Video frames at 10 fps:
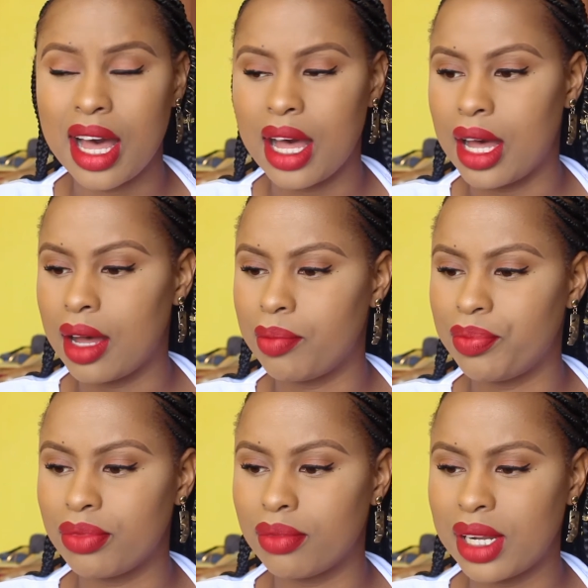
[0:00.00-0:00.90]

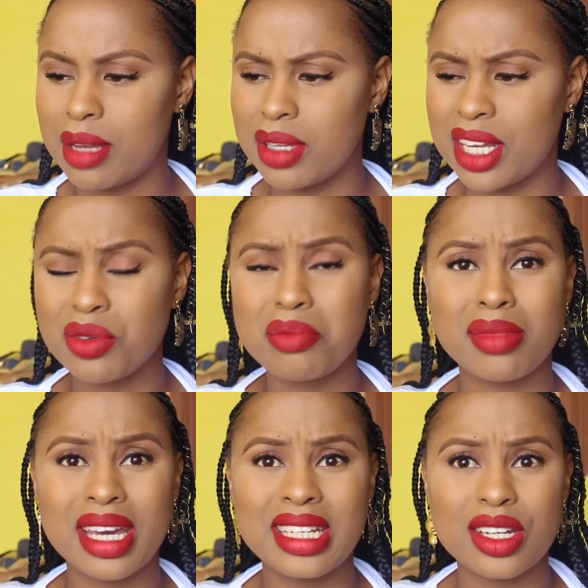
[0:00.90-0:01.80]
But I mean, I don't
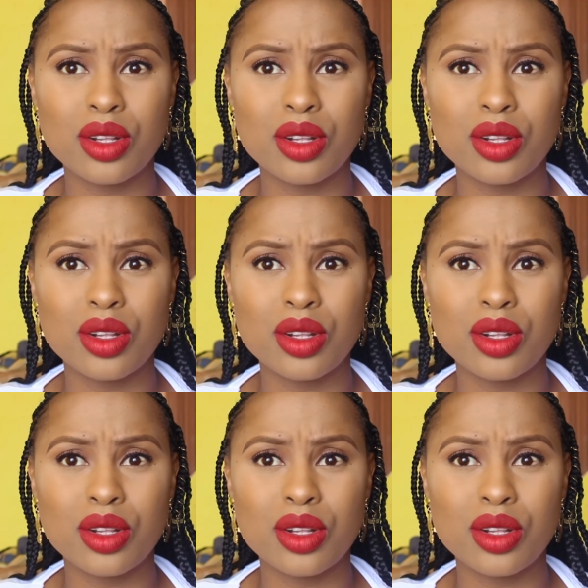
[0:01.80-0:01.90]
mind it,